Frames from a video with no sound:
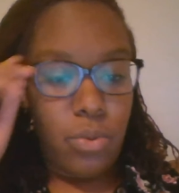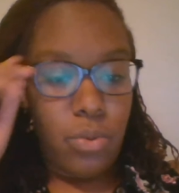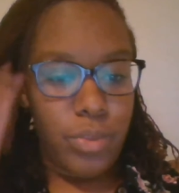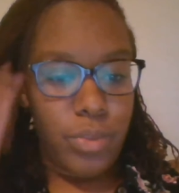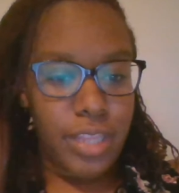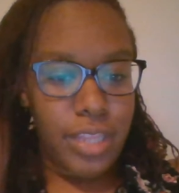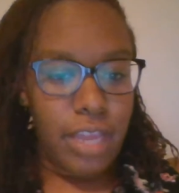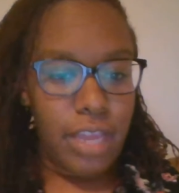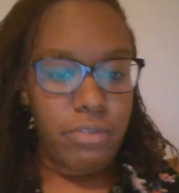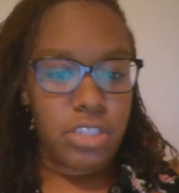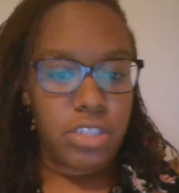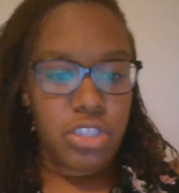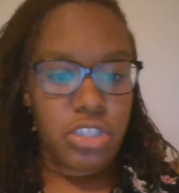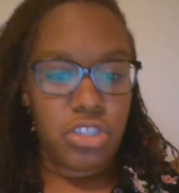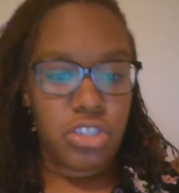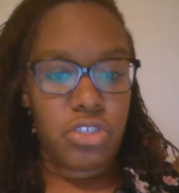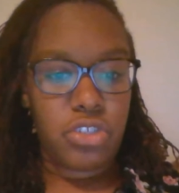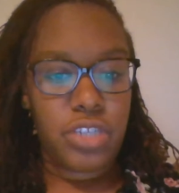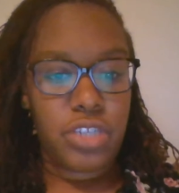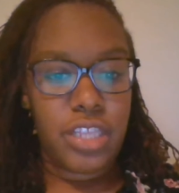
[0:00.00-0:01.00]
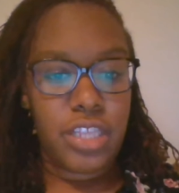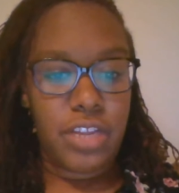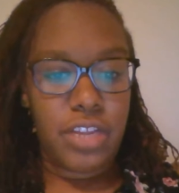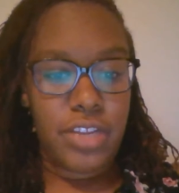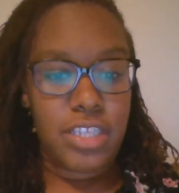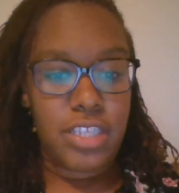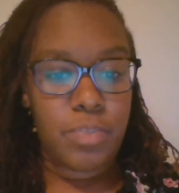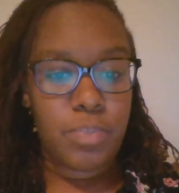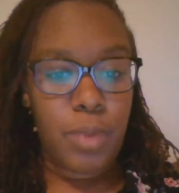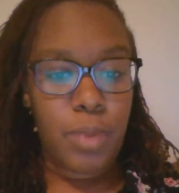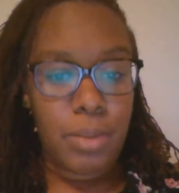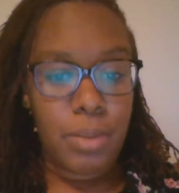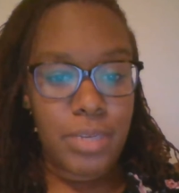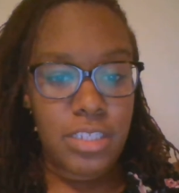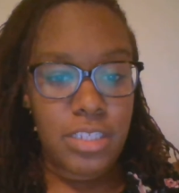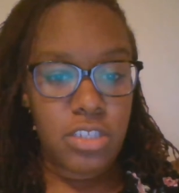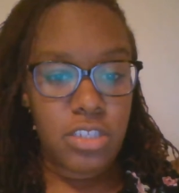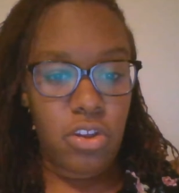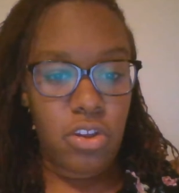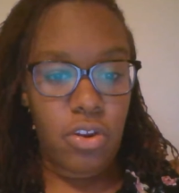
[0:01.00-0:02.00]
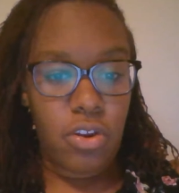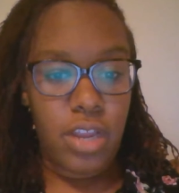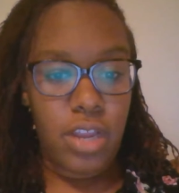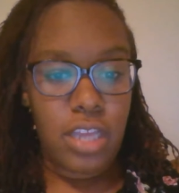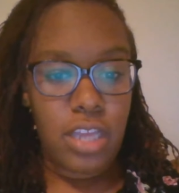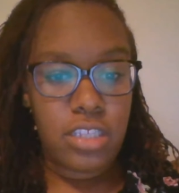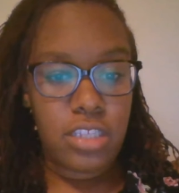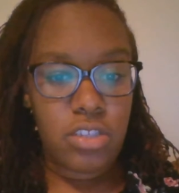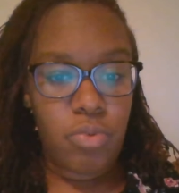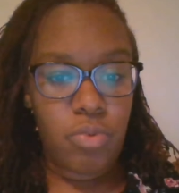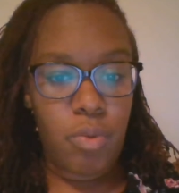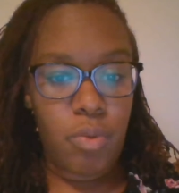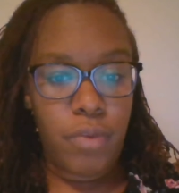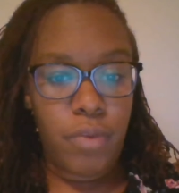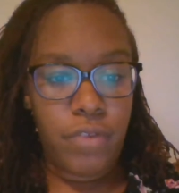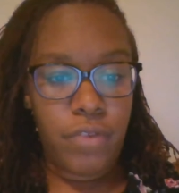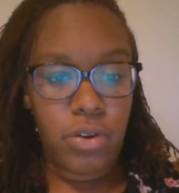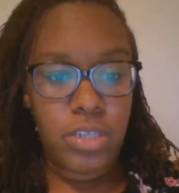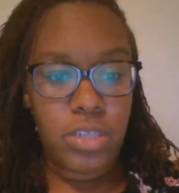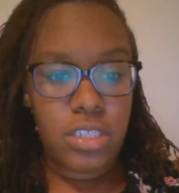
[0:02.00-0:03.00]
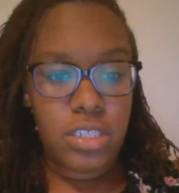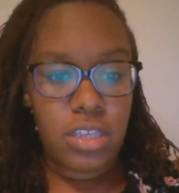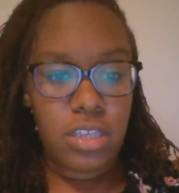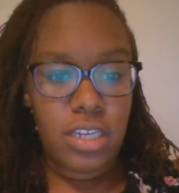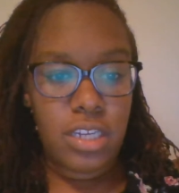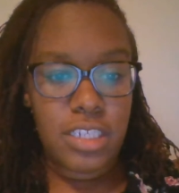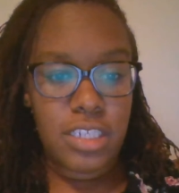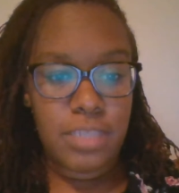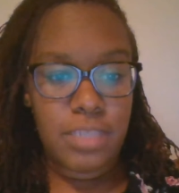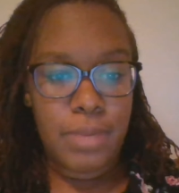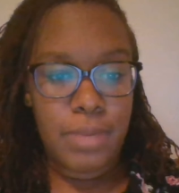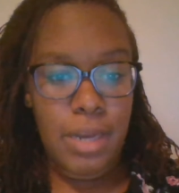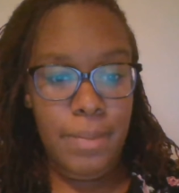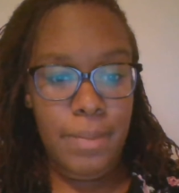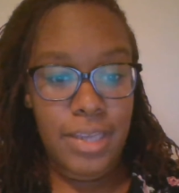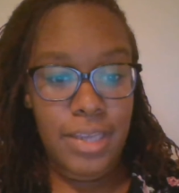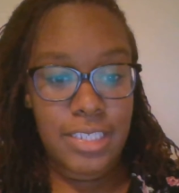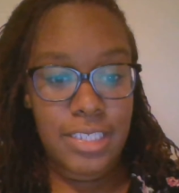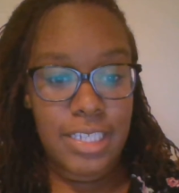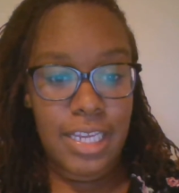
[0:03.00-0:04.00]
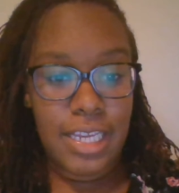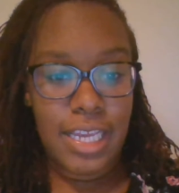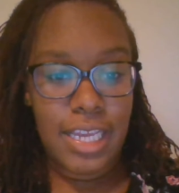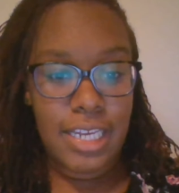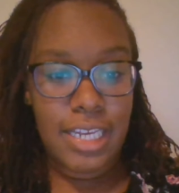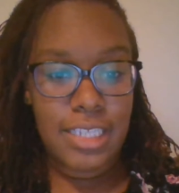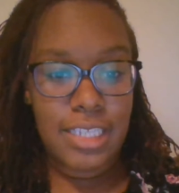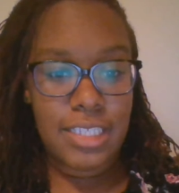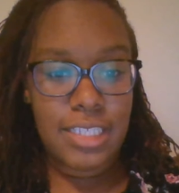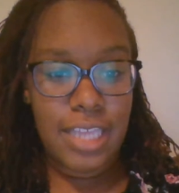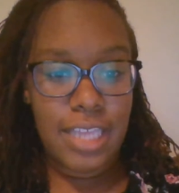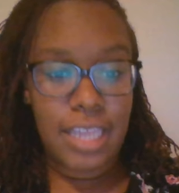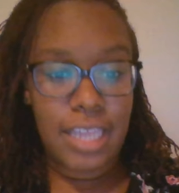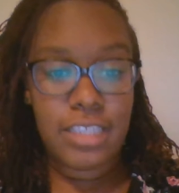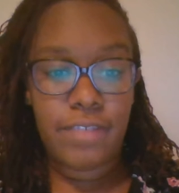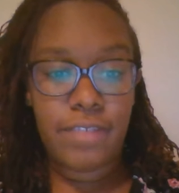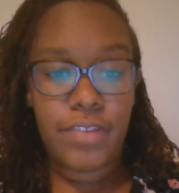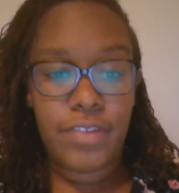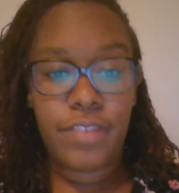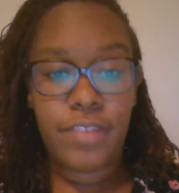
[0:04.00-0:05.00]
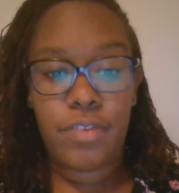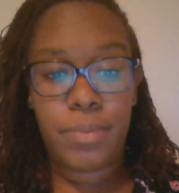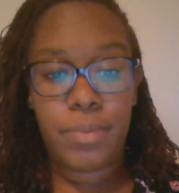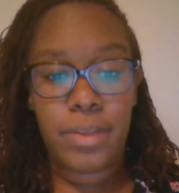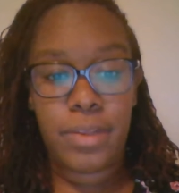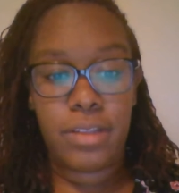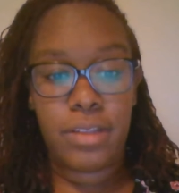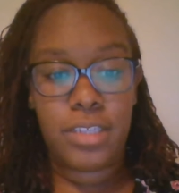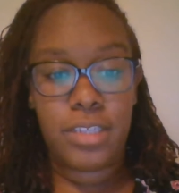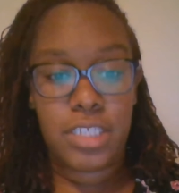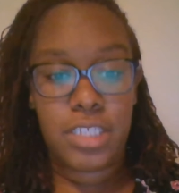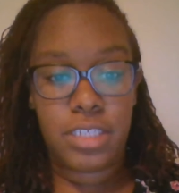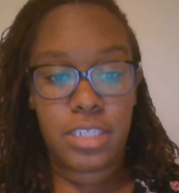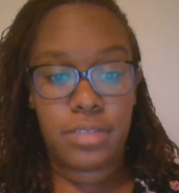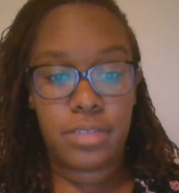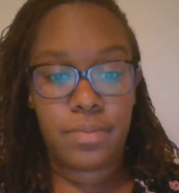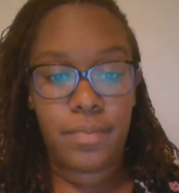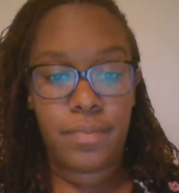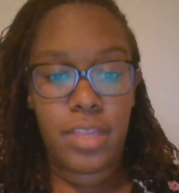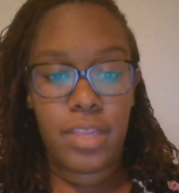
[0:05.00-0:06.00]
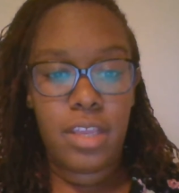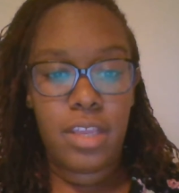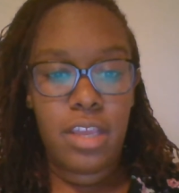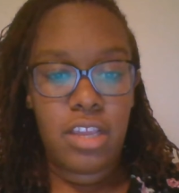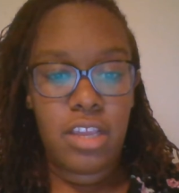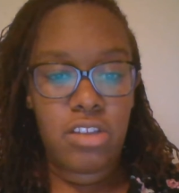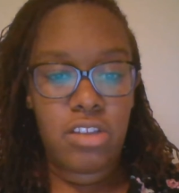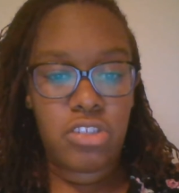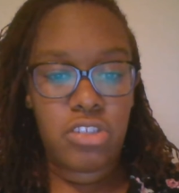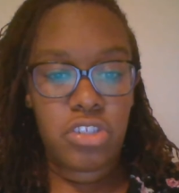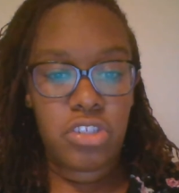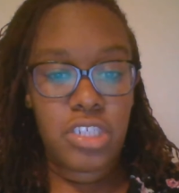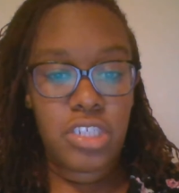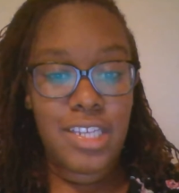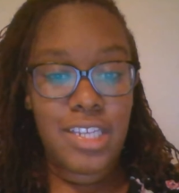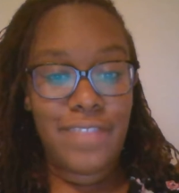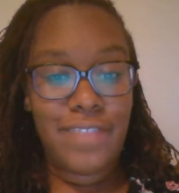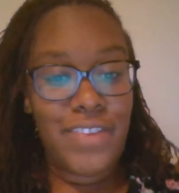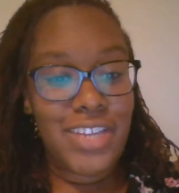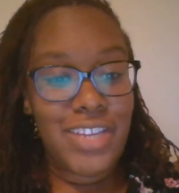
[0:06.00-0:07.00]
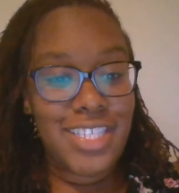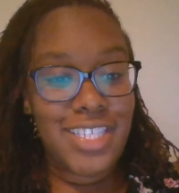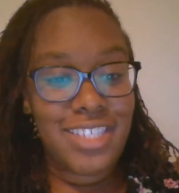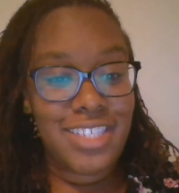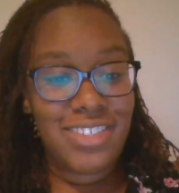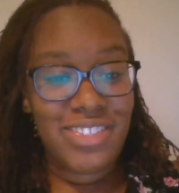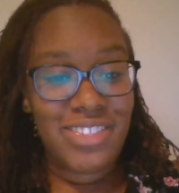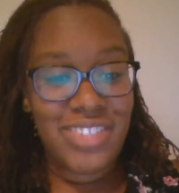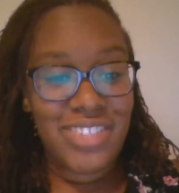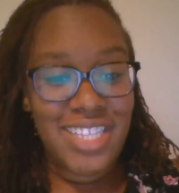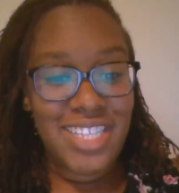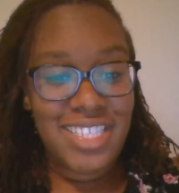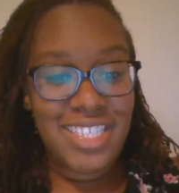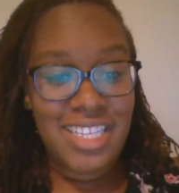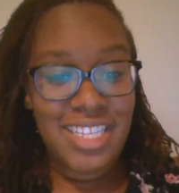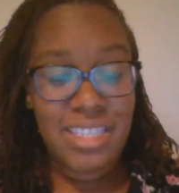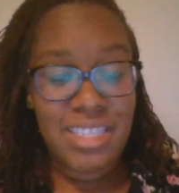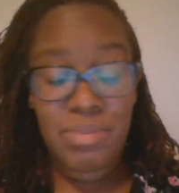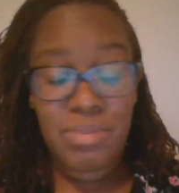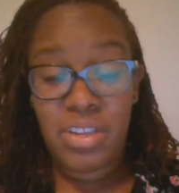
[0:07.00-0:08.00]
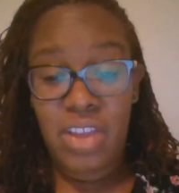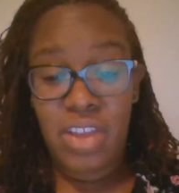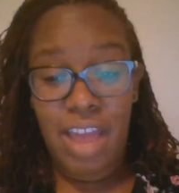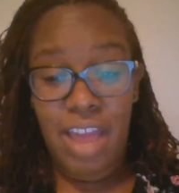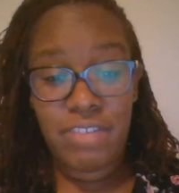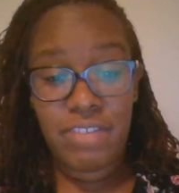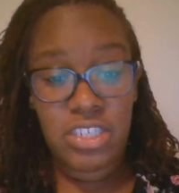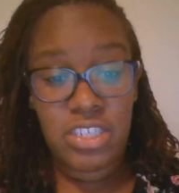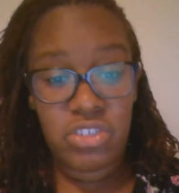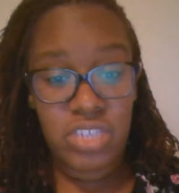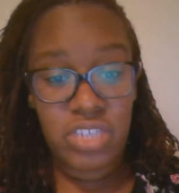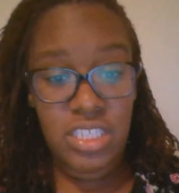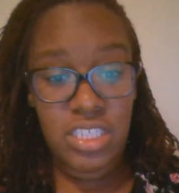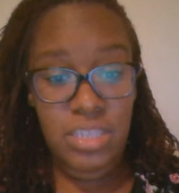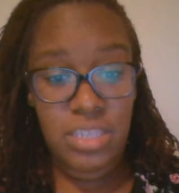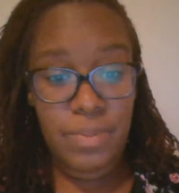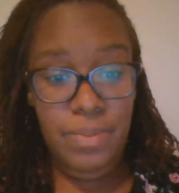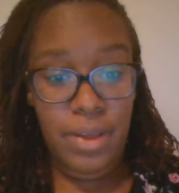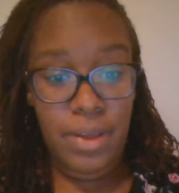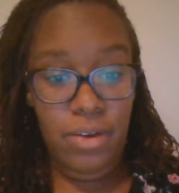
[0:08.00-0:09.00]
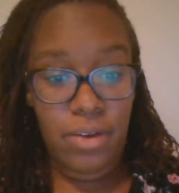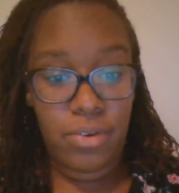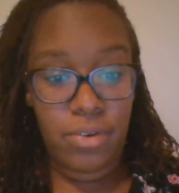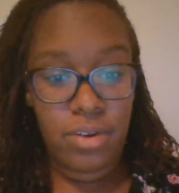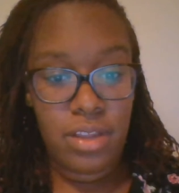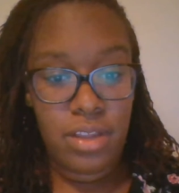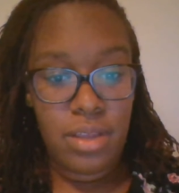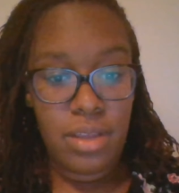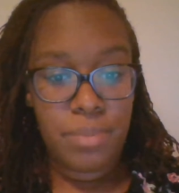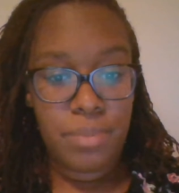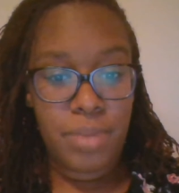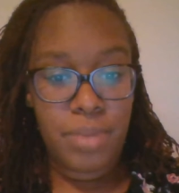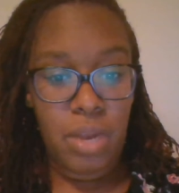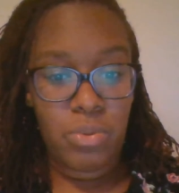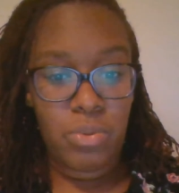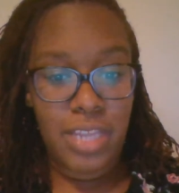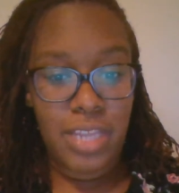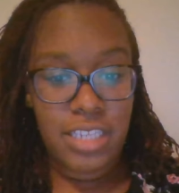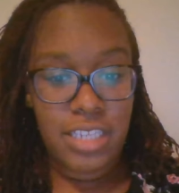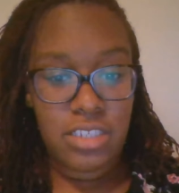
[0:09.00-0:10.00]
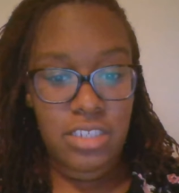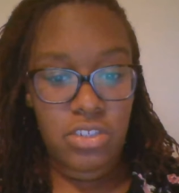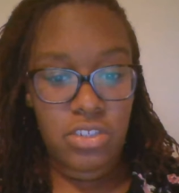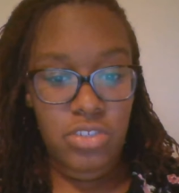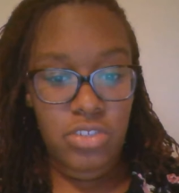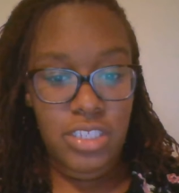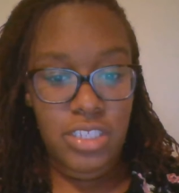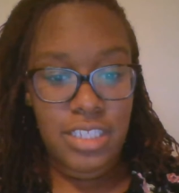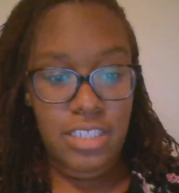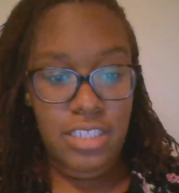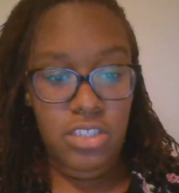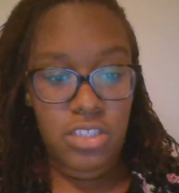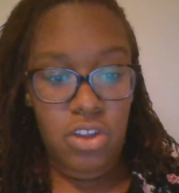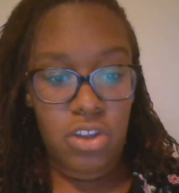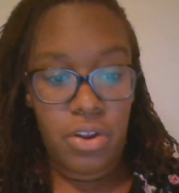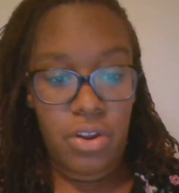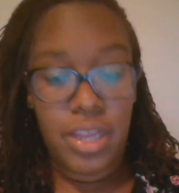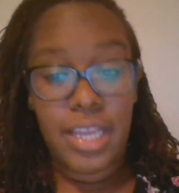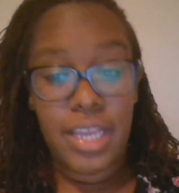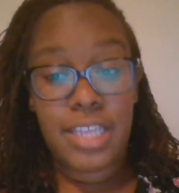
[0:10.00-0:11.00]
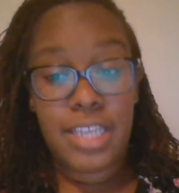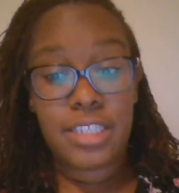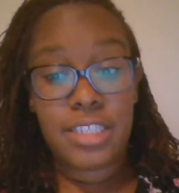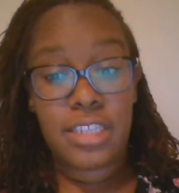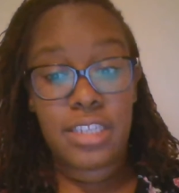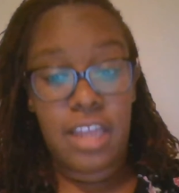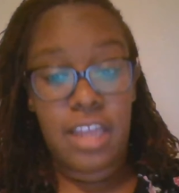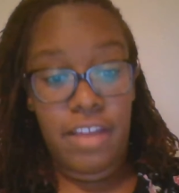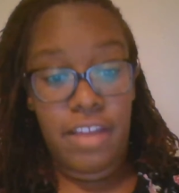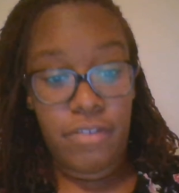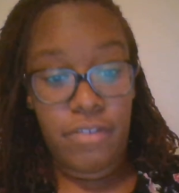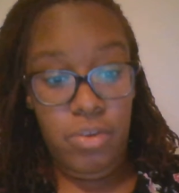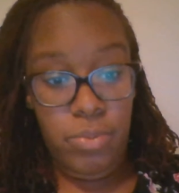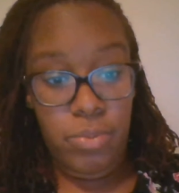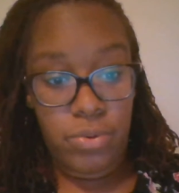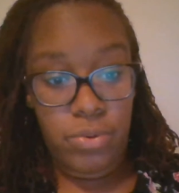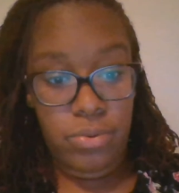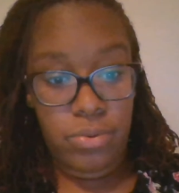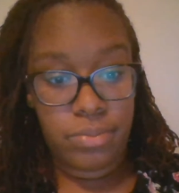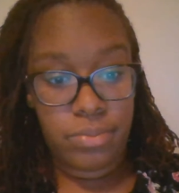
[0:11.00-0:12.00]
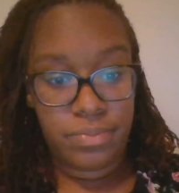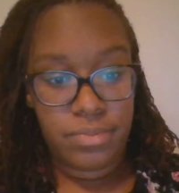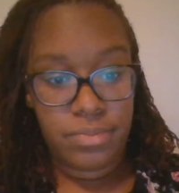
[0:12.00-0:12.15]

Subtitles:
With every surgery, there is permanent scarring, so what we focus on is minimizing any signs of deformation. Your surgeon is very skilled, so that's not something you have to stress about, but I would like to stress that scarring is inevitable.